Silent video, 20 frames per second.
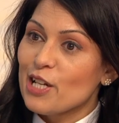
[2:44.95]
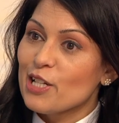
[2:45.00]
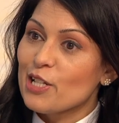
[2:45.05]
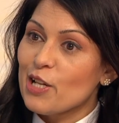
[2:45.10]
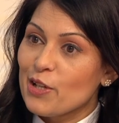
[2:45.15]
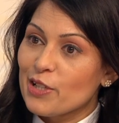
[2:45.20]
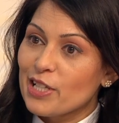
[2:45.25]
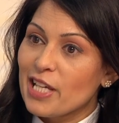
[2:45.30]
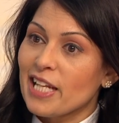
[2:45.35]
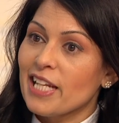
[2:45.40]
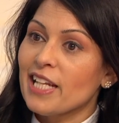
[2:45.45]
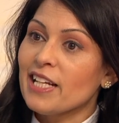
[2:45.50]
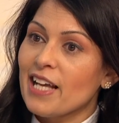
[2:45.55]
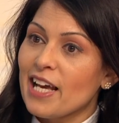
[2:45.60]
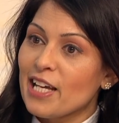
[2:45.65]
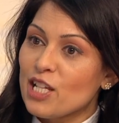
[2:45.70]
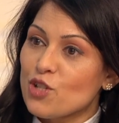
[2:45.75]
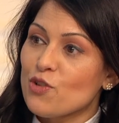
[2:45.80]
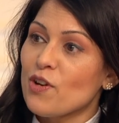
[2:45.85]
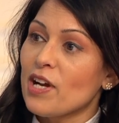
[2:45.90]
You know, getting
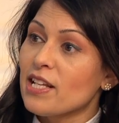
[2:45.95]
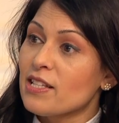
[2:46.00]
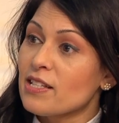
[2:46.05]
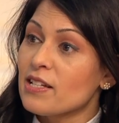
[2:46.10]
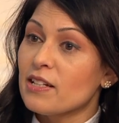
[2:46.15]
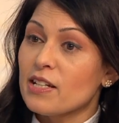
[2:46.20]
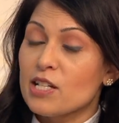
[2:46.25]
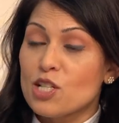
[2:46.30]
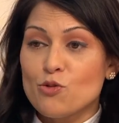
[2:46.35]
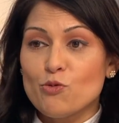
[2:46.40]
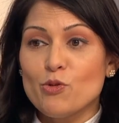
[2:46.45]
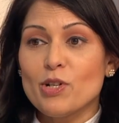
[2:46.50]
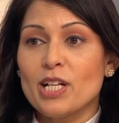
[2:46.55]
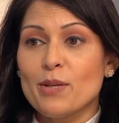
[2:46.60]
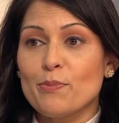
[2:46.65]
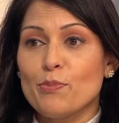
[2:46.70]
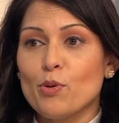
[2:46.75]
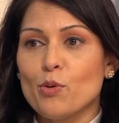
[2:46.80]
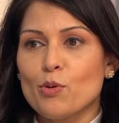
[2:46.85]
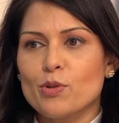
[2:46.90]
a trade deal is
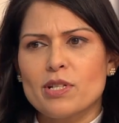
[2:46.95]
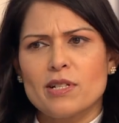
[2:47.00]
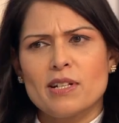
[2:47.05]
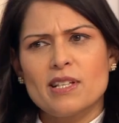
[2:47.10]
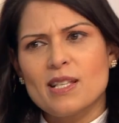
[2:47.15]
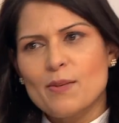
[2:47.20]
really important.